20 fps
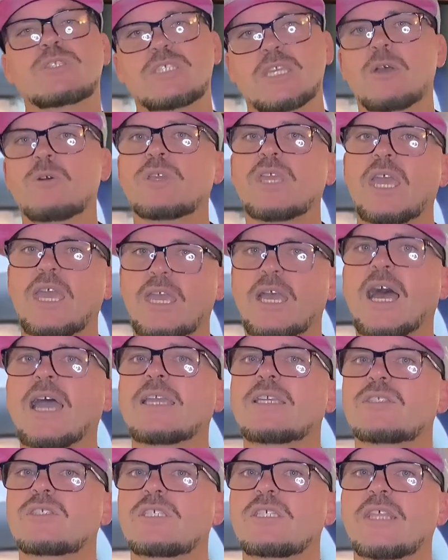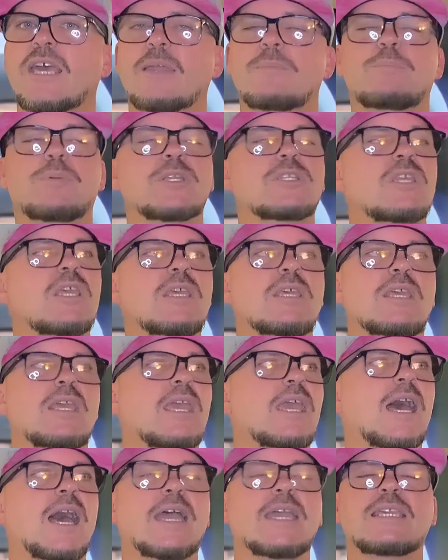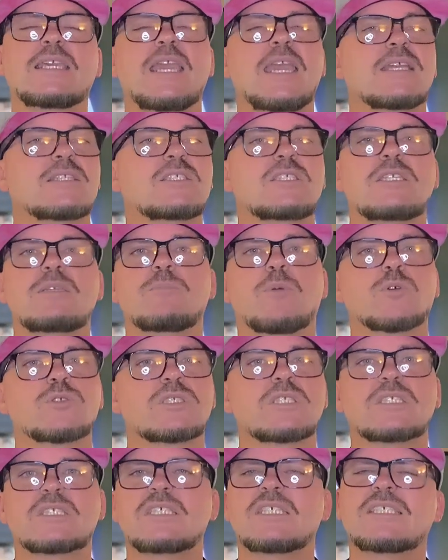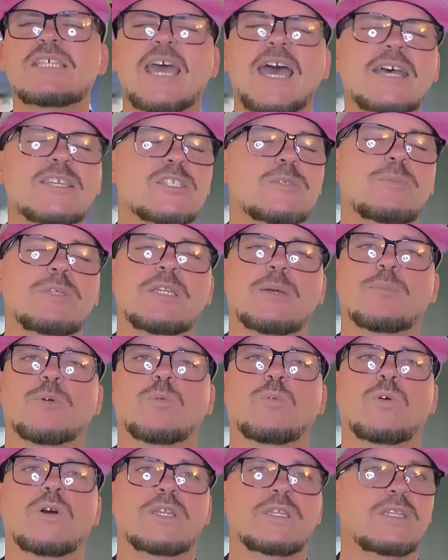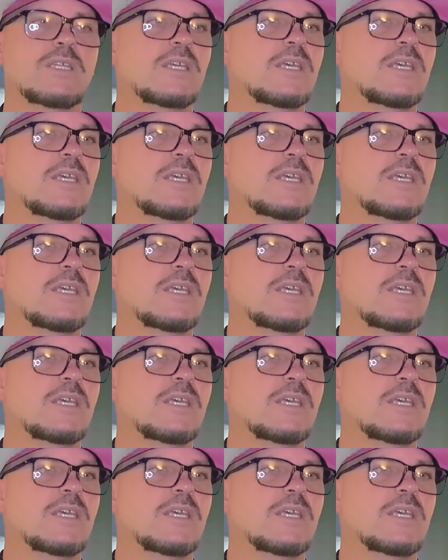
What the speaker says: okay, I could see that, but I can't see most lists. This has to be number 1.